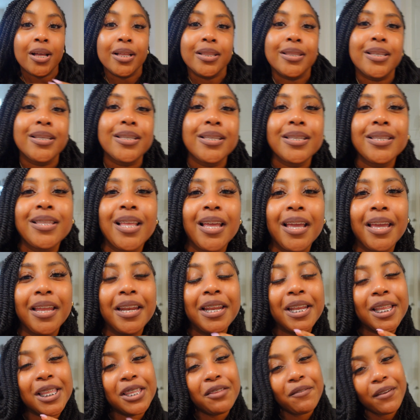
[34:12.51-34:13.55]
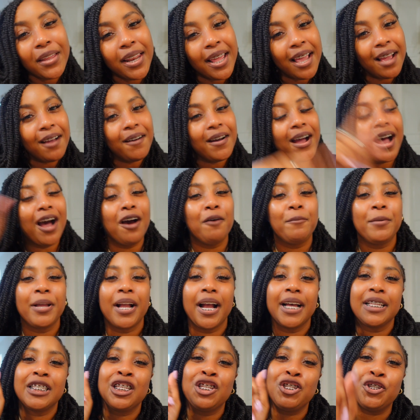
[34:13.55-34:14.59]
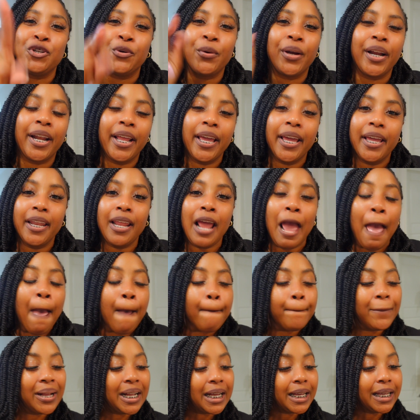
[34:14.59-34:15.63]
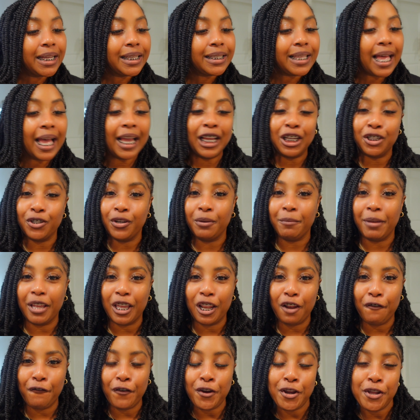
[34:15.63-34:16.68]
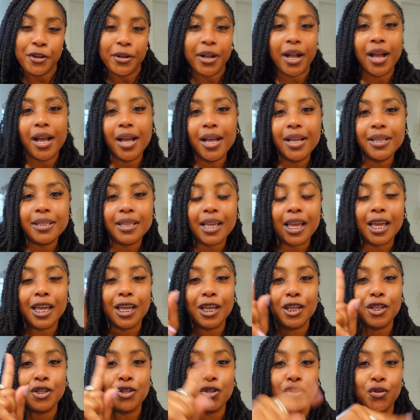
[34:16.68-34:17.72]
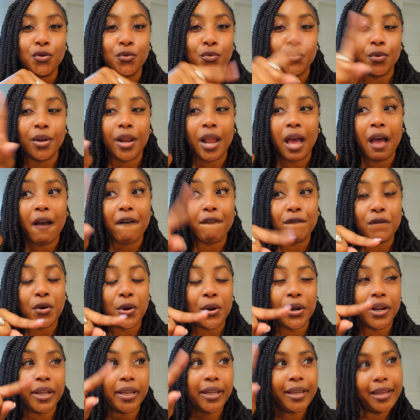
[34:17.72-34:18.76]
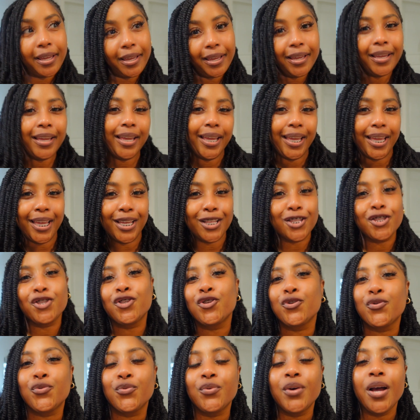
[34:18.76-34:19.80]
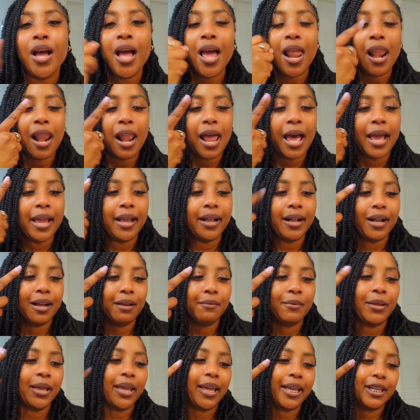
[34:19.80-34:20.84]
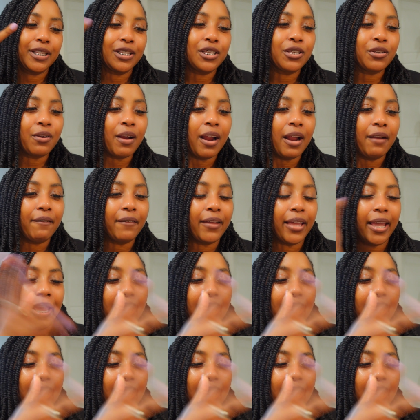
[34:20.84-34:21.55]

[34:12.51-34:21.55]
This is the end of this video. I hope you guys enjoyed it because I enjoyed making it for you guys. And do not forget to like, comment, and subscribe.